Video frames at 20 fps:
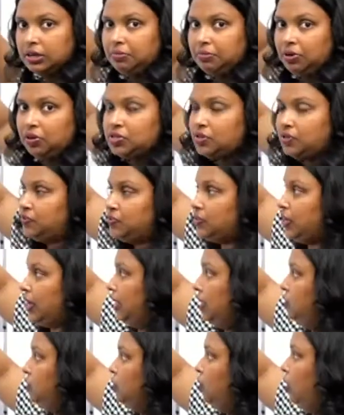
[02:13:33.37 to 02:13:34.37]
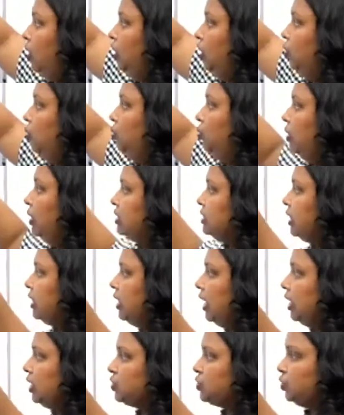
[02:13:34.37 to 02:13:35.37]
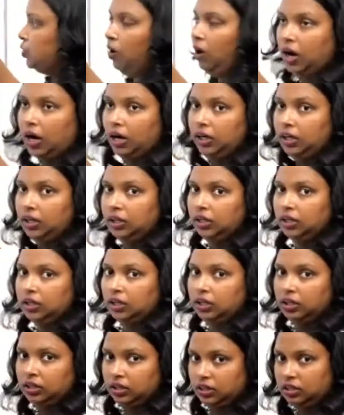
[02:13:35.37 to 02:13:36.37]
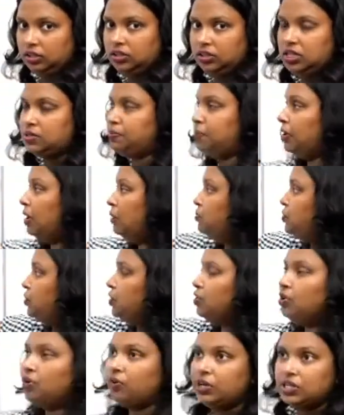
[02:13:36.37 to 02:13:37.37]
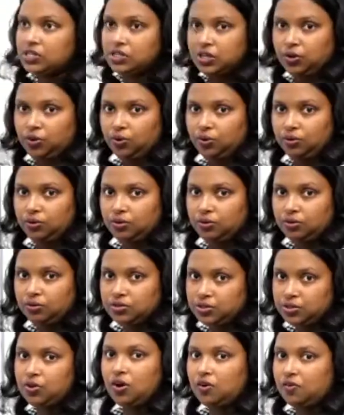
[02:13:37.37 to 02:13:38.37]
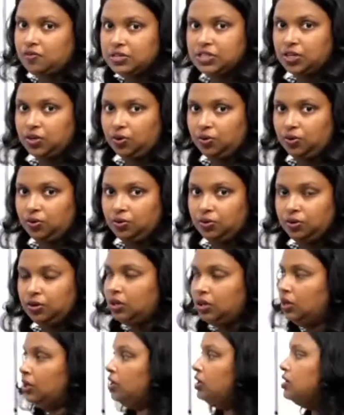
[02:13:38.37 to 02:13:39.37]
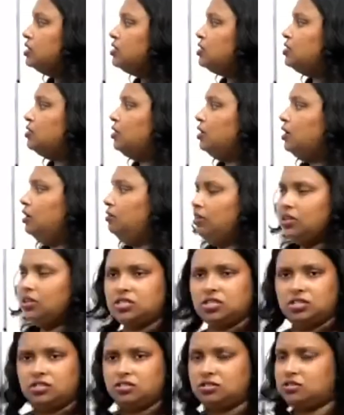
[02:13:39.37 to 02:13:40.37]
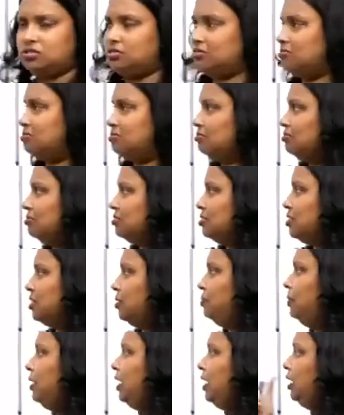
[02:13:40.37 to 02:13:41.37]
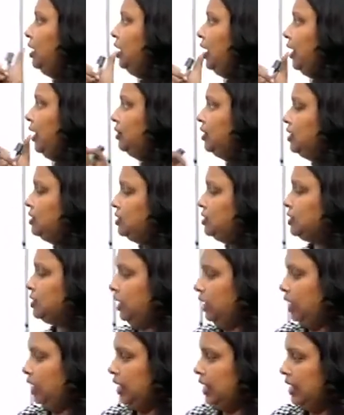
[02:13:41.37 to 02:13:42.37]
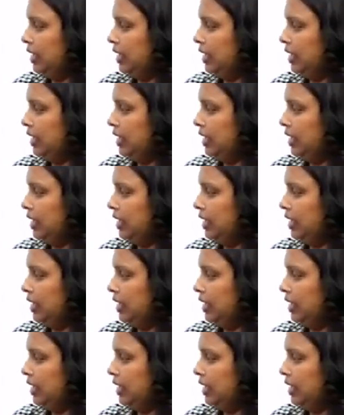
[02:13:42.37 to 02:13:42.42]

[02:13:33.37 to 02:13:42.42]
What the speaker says: Because of sin squared 2x and x squared, this becomes 0 and 0. 0 over 0. So I will just separate it like this, see.